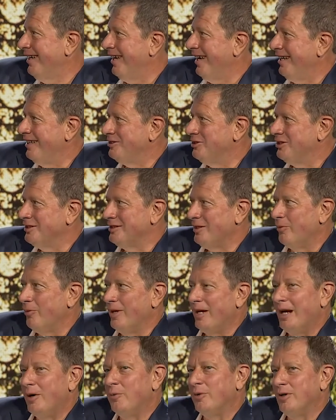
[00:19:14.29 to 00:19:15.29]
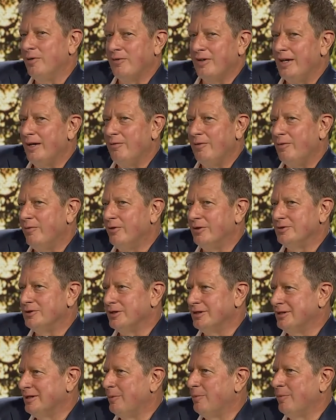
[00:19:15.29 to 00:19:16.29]
And she said, what I would have given for
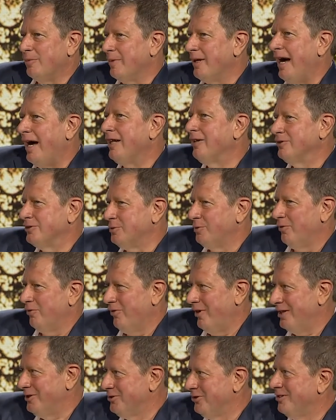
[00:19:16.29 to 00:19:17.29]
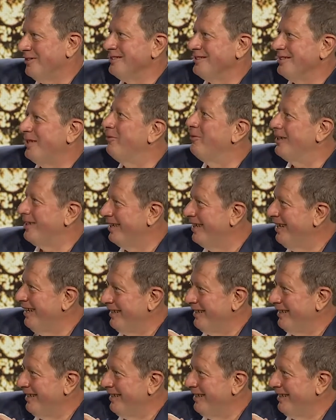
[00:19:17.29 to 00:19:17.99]
just some college professor or someone